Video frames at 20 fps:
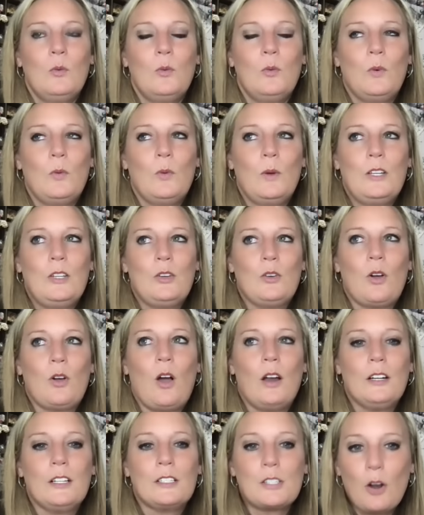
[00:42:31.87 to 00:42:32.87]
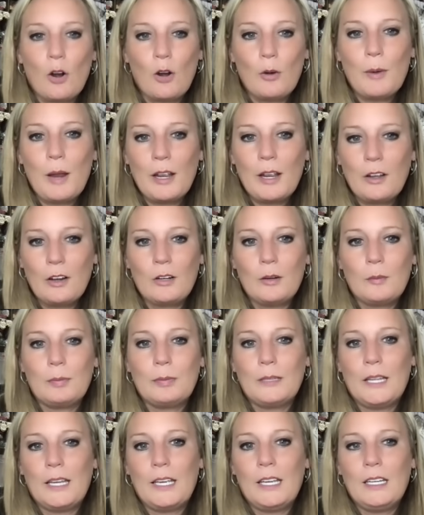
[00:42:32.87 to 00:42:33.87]
When you're on a tarmac on a
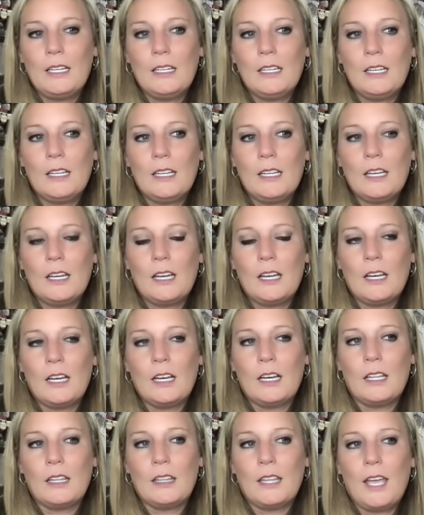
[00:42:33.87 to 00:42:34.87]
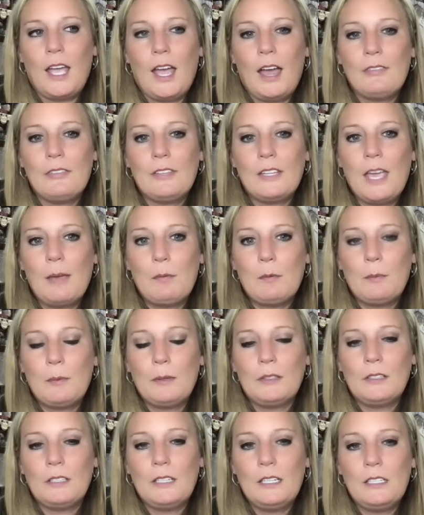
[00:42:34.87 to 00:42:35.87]
plane, they have the
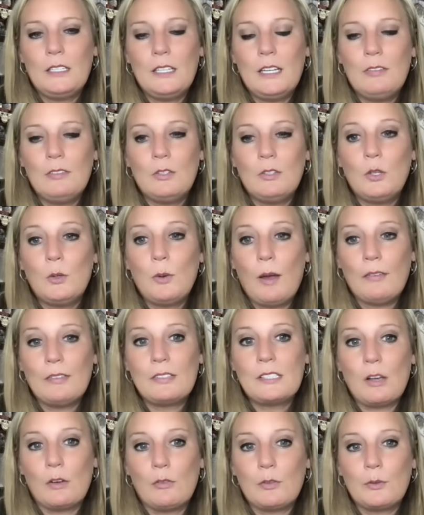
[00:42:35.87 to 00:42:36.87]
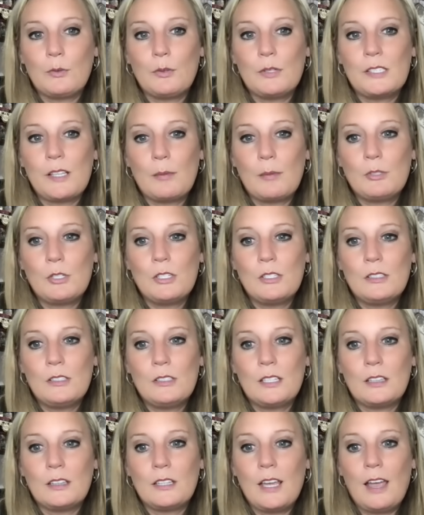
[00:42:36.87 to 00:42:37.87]
capability, even though you have cell phone reception,
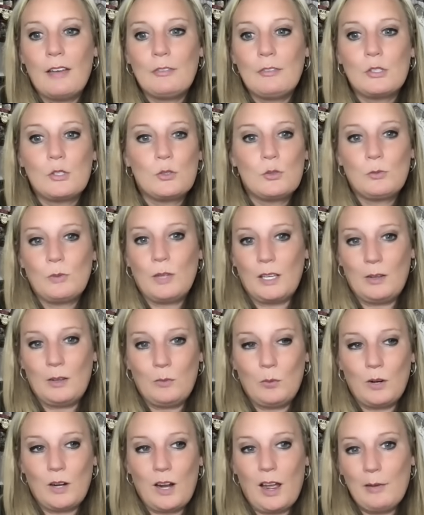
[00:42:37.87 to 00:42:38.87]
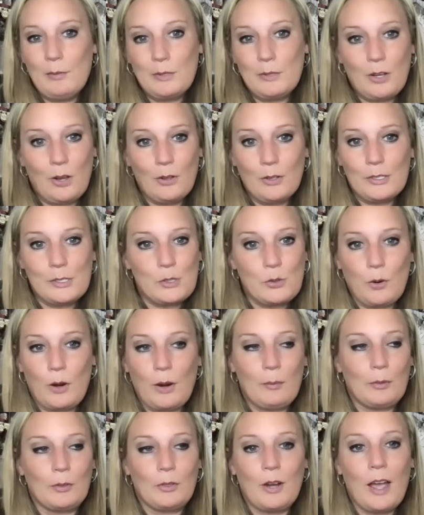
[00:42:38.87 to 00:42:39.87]
that they have like what I would call a
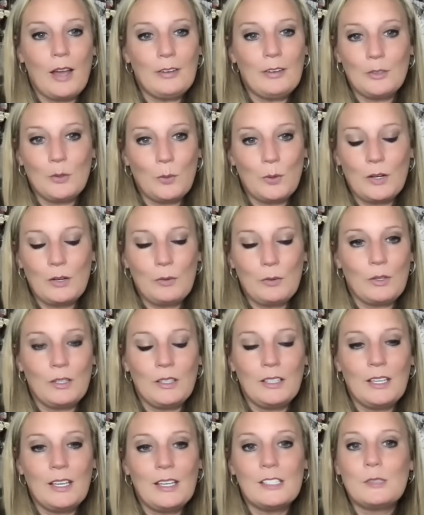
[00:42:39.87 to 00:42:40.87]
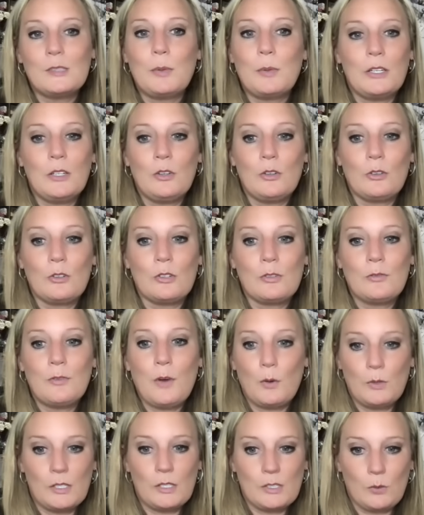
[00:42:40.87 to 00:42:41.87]
scrambler. I don't know what it really is, but your
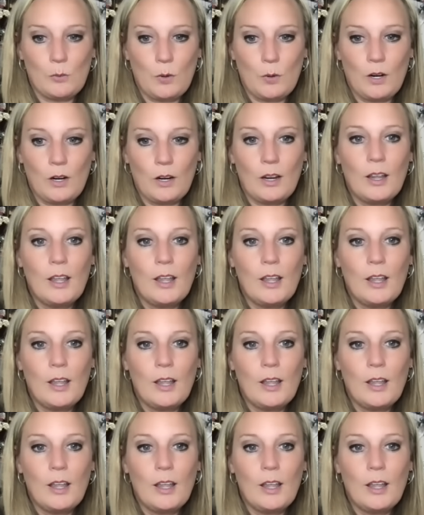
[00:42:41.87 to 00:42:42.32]
phone doesn't work.